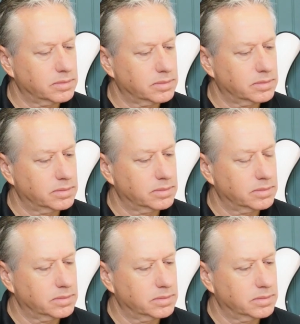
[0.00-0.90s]

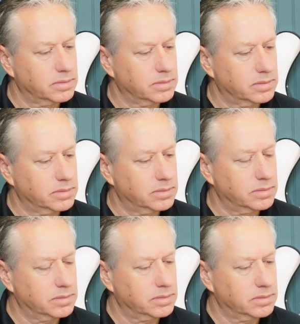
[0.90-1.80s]

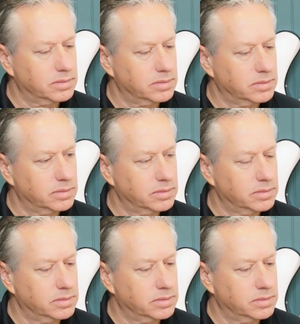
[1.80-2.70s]

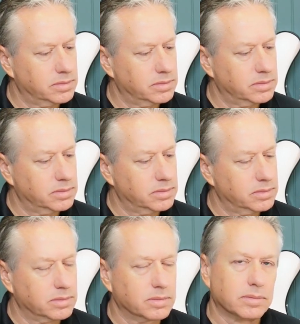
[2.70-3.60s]

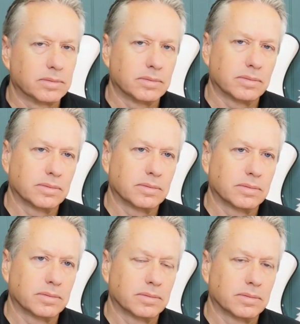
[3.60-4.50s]

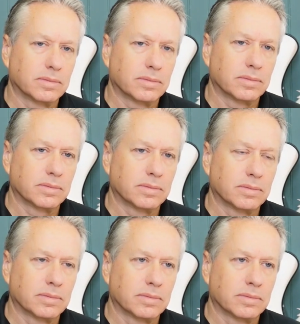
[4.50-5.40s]

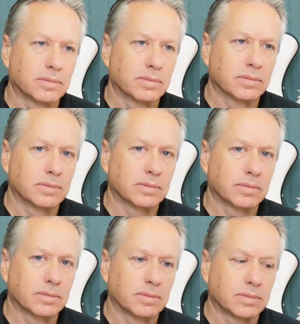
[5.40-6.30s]

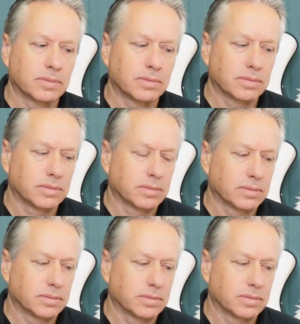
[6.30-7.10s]
[no speech]